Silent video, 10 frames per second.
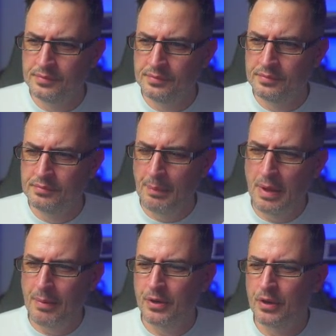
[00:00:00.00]
My
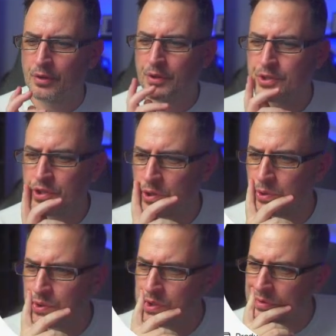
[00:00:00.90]
baby no longer
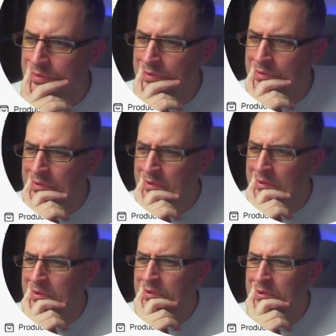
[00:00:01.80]
struggles.
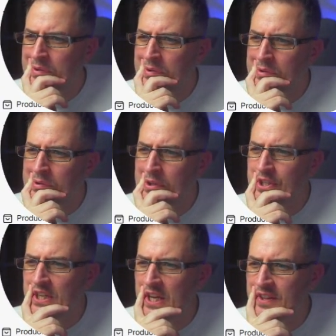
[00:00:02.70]

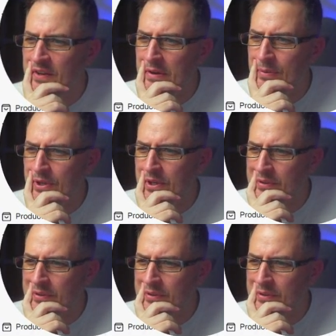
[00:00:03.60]
Teething remedy.